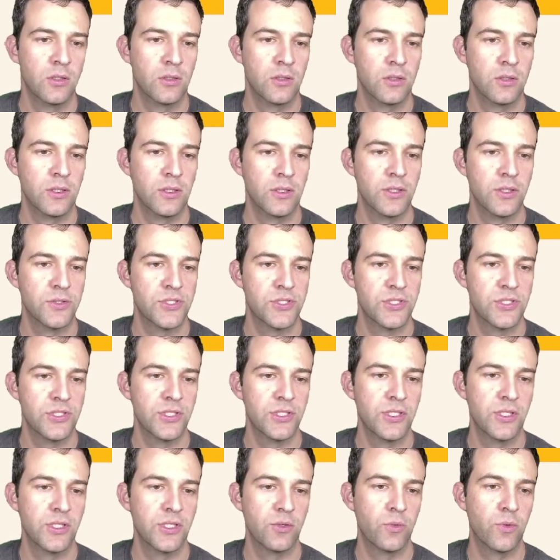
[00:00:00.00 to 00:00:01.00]
Let's
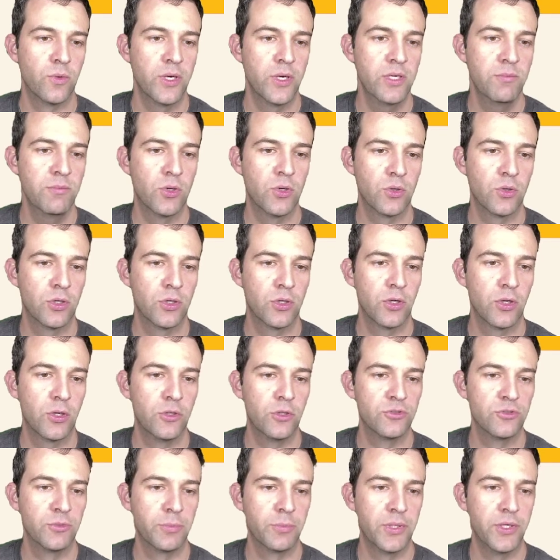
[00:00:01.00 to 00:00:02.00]
see, rainbow
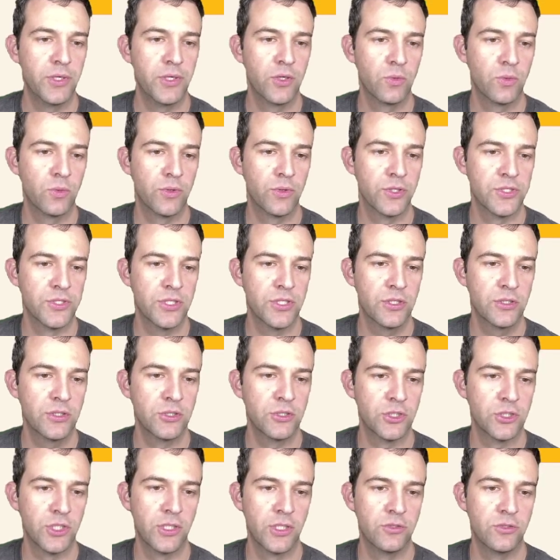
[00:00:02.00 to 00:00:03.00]
colors appear when the sun
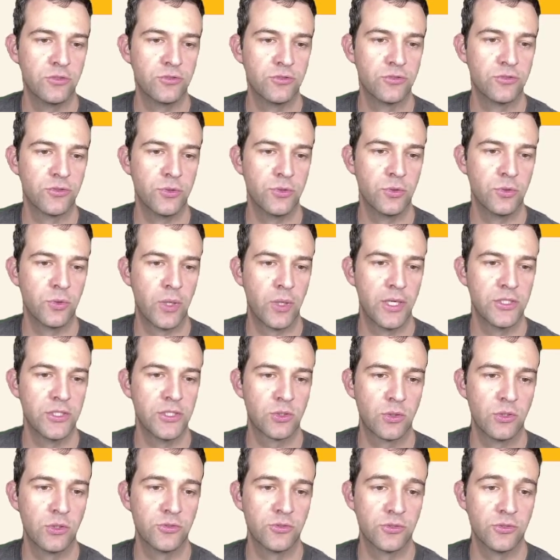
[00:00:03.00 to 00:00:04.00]
shines through ice
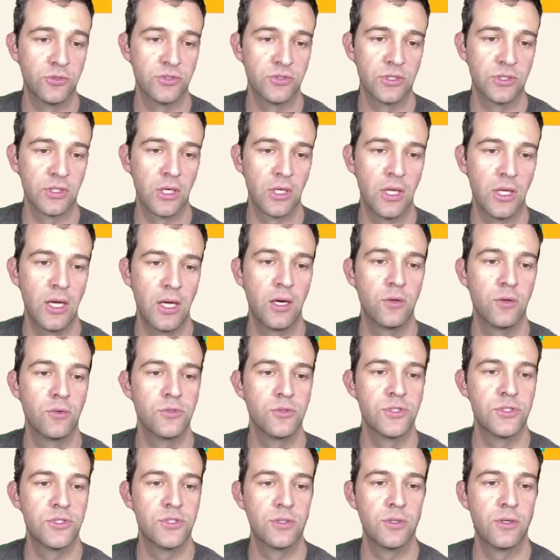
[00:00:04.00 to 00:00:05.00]
crystals and
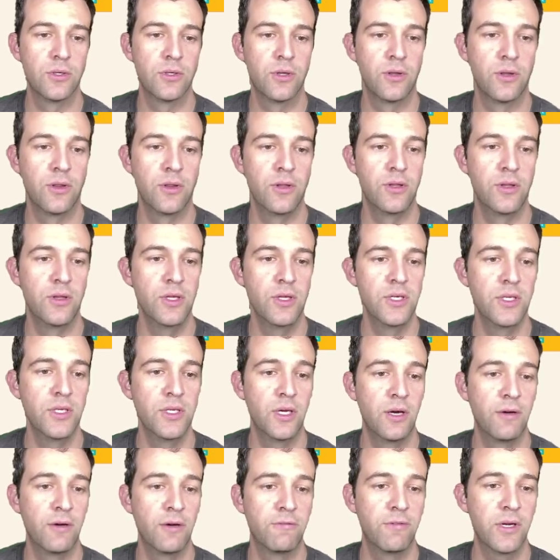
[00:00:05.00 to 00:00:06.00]
clouds. The
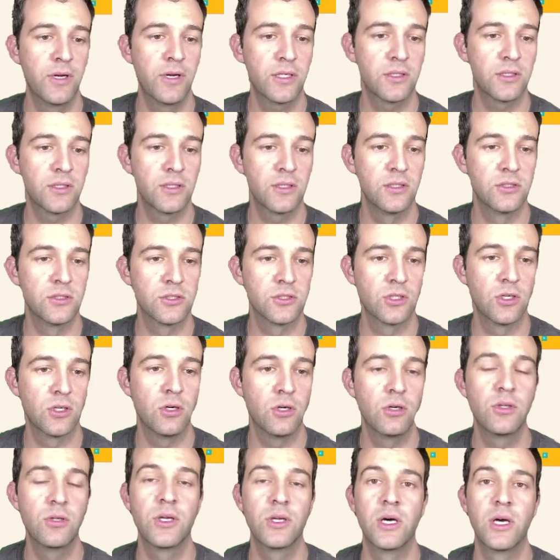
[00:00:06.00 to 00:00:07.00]
effect is
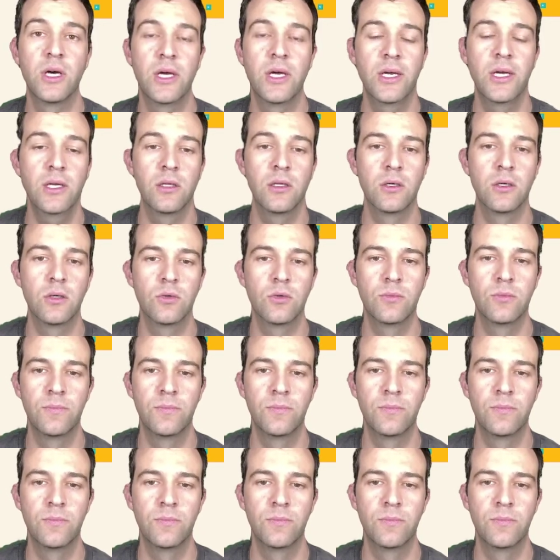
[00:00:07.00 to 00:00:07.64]
called a halo.